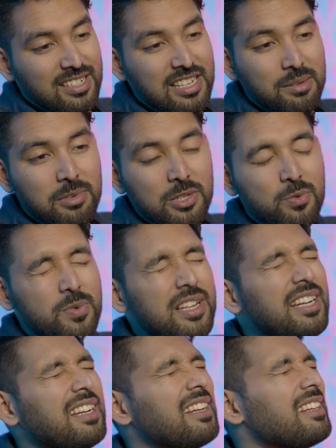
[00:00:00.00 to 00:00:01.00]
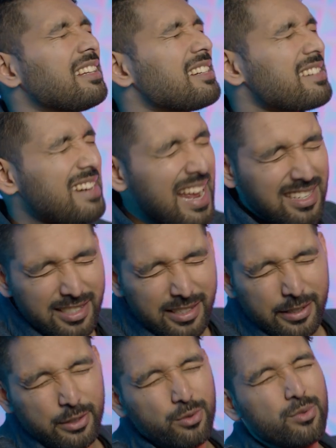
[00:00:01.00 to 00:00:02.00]
demons will
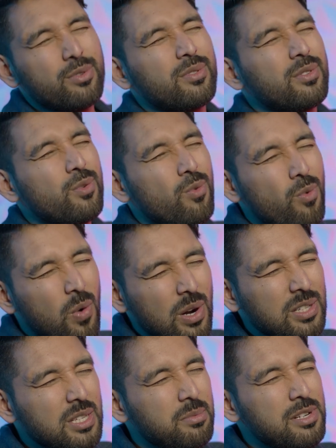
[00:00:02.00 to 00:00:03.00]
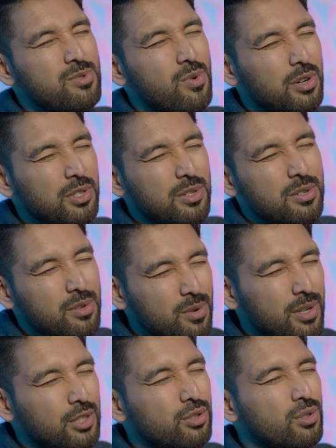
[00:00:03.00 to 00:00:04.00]
rattle you. What demons want to
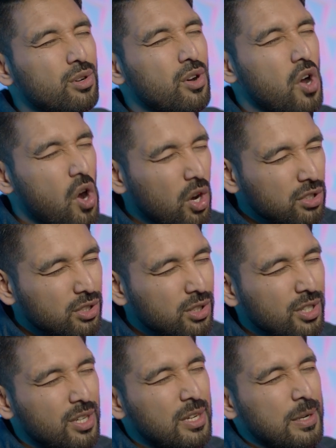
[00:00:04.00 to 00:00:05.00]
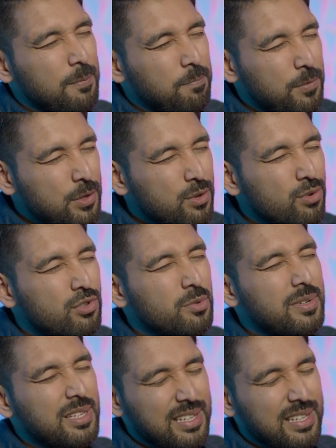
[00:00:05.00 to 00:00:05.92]
do is to cause you to be